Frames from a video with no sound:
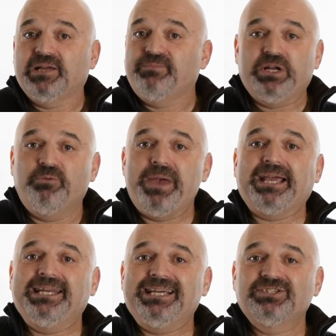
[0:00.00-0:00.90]
them we don't
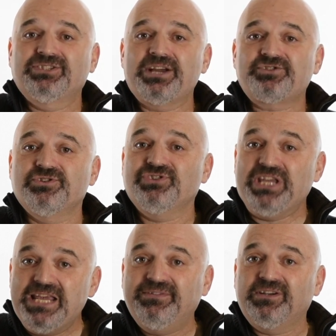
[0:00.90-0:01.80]
make any concessions,
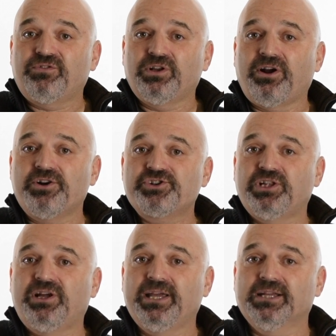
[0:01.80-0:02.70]
even for large
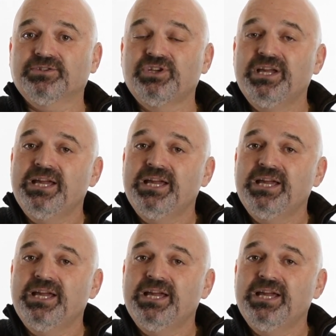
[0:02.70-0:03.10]
clients.